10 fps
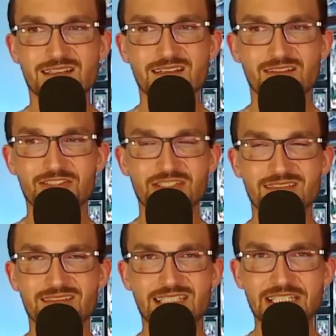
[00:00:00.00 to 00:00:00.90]
It's all
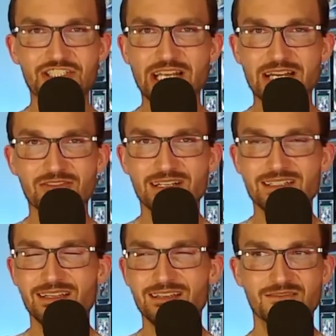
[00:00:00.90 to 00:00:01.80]
just
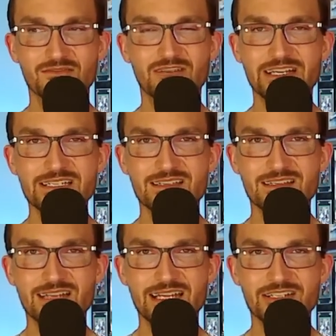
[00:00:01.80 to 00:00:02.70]
degenerate vice
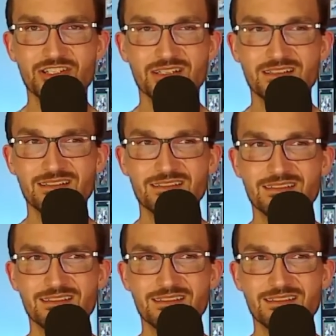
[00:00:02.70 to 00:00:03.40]
sedation.